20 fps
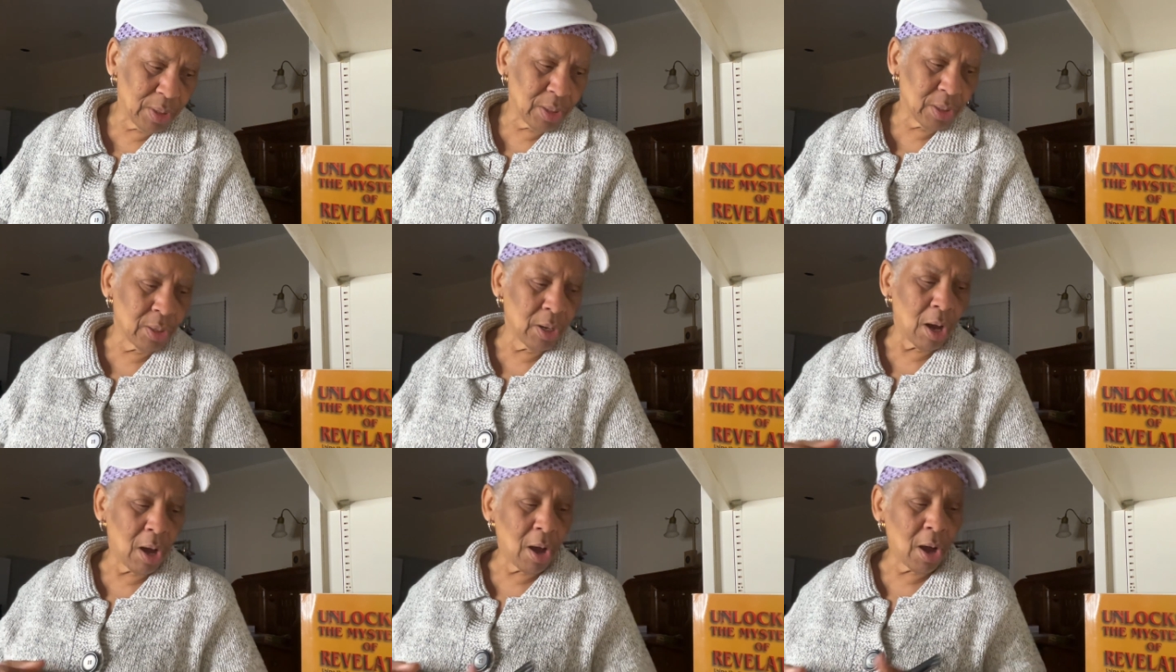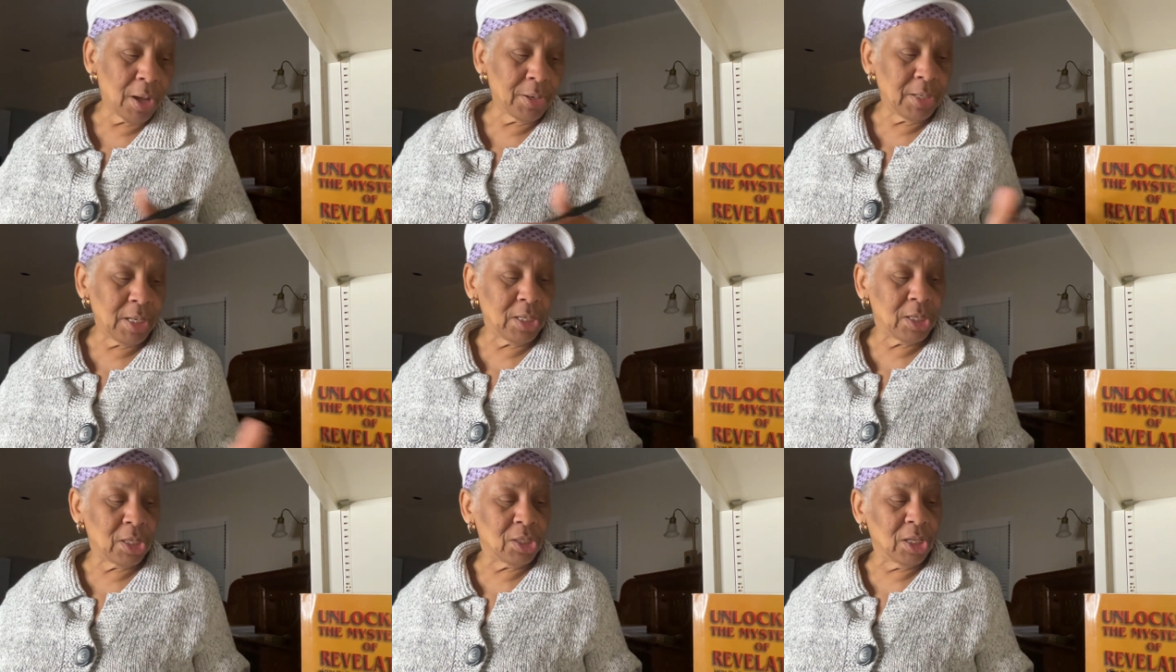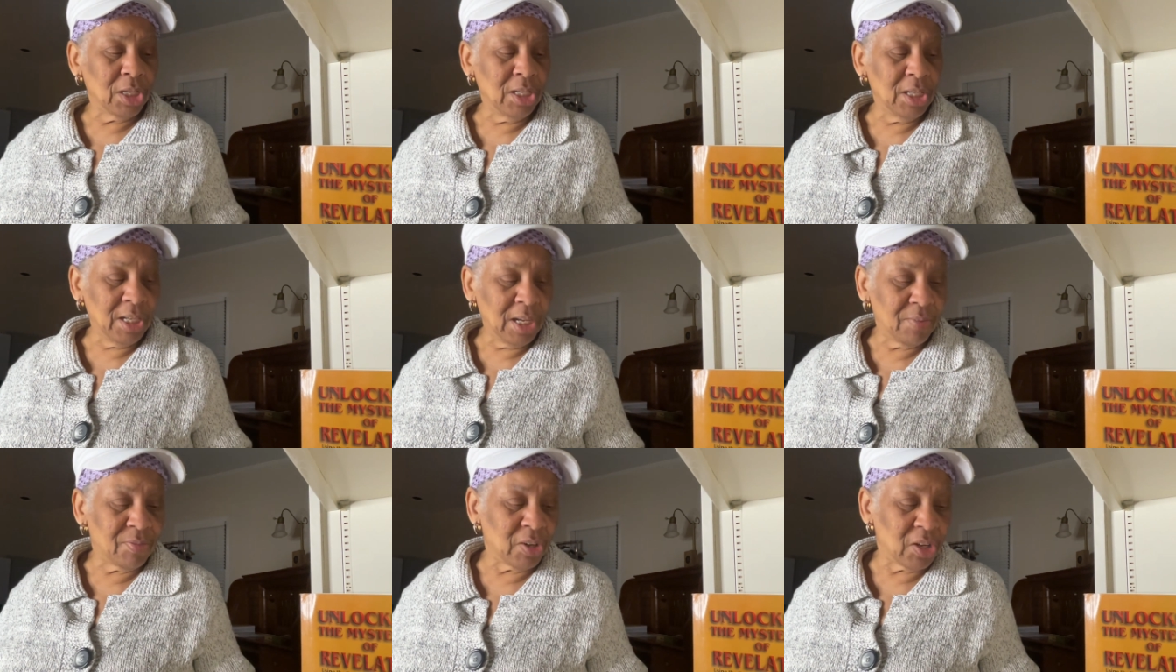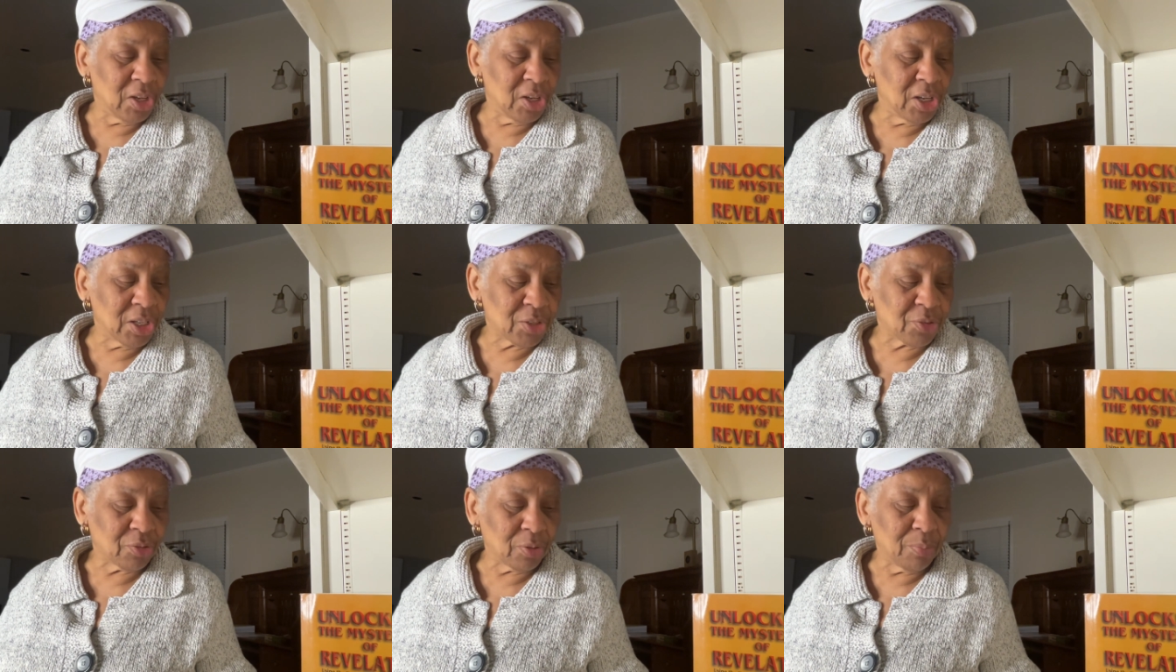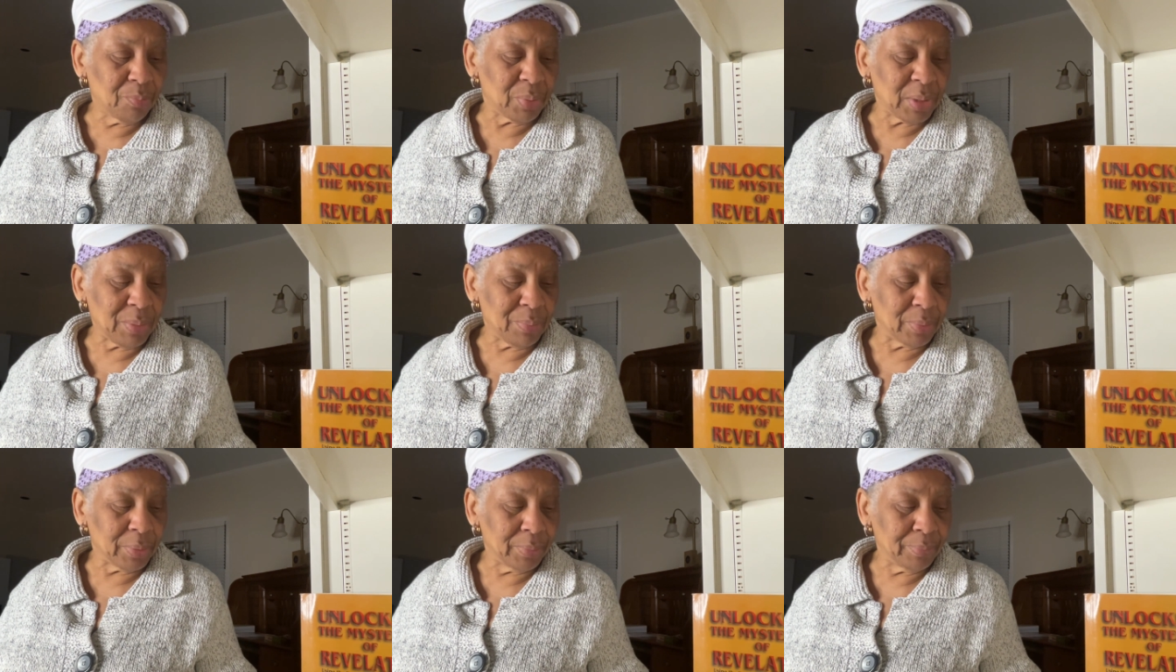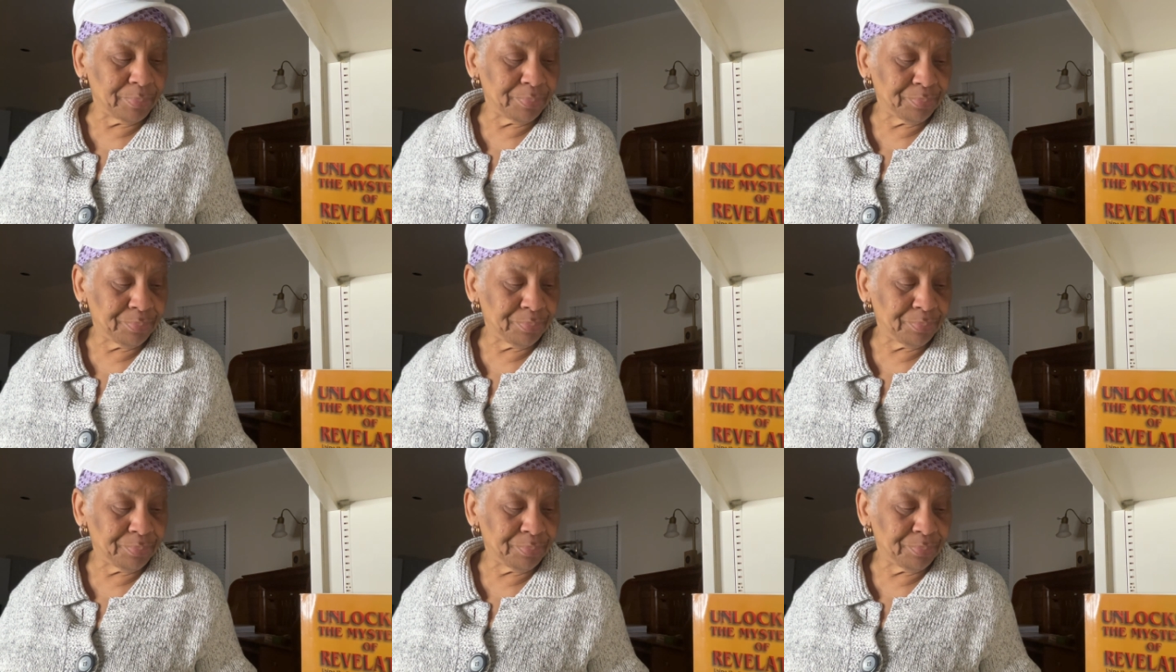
God needs to deliver us from people.